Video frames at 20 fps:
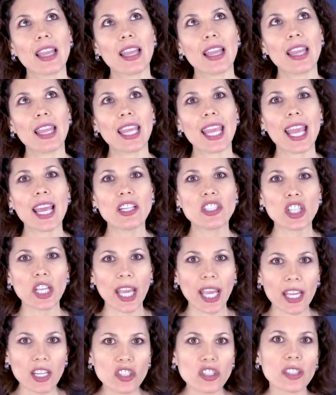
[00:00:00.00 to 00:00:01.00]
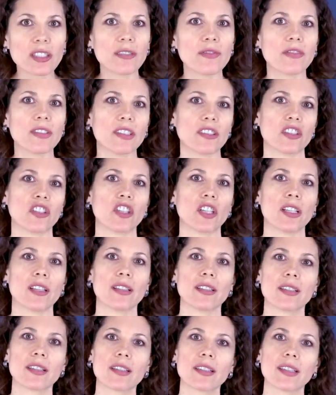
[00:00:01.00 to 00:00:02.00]
the education of
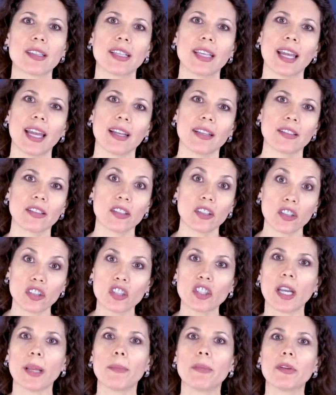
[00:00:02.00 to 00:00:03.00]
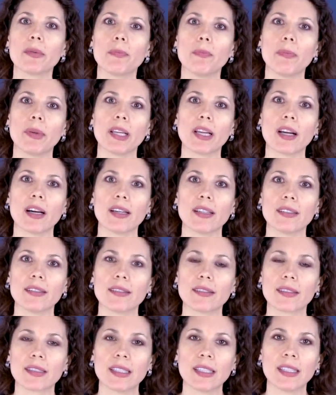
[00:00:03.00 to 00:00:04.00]
physicians gets shaped
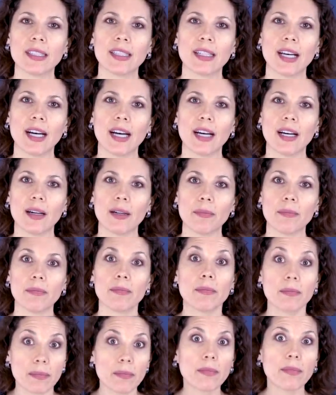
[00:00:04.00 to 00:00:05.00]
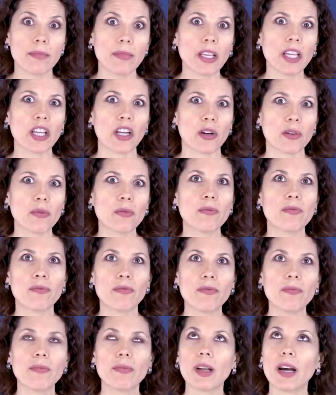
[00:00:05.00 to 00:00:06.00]
because, um, you know,
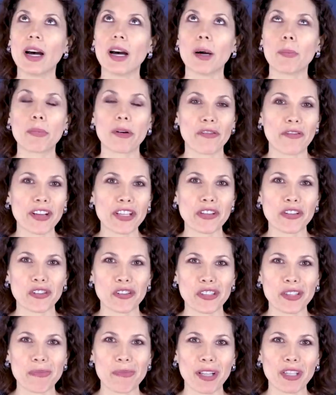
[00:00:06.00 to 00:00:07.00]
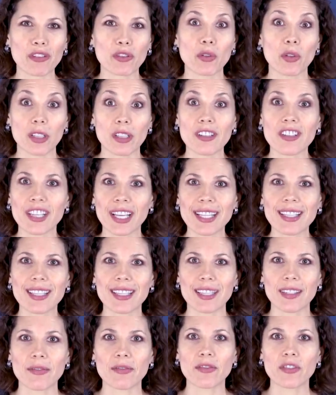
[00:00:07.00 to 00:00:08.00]
uh, professors in med school are
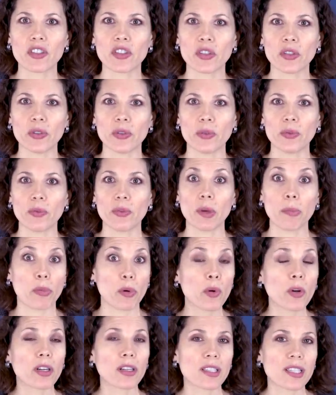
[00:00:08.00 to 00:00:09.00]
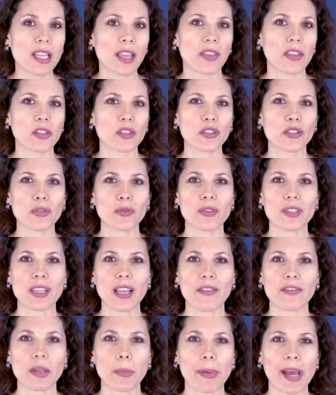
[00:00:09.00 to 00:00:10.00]
sensitive to the boards that their students
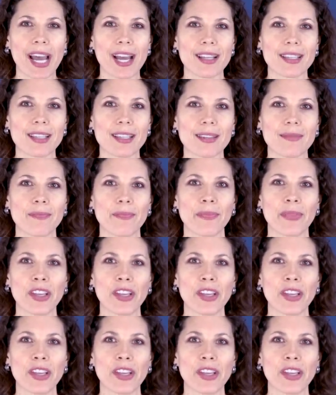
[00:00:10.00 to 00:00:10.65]
have to pass.